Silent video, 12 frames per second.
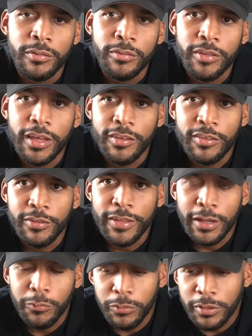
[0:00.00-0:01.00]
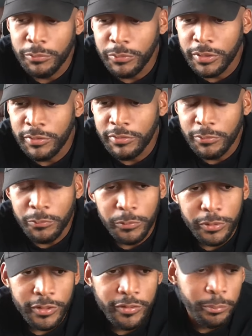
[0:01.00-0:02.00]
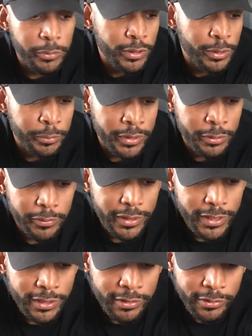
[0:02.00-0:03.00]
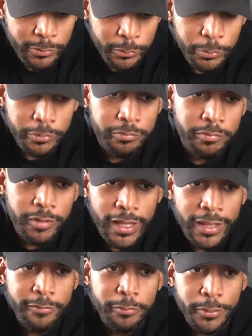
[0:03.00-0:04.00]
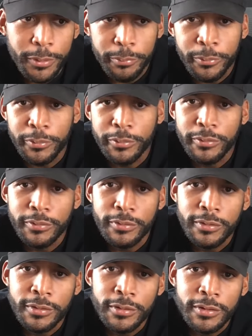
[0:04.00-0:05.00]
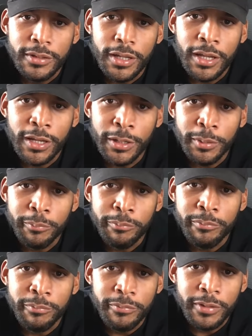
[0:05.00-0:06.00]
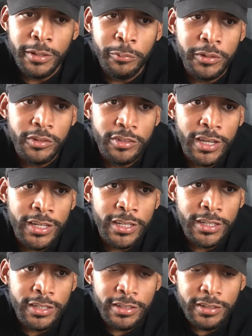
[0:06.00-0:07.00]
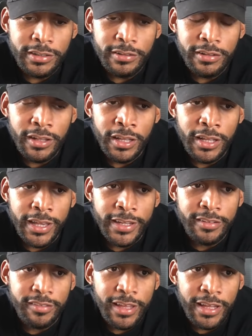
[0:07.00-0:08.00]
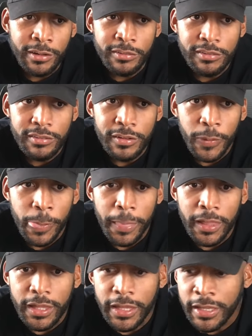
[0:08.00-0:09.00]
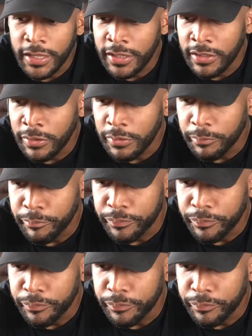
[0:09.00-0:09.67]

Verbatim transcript: Yeah, so that one was really small, man. We had a crew of 5 people, and we shot it at his house. And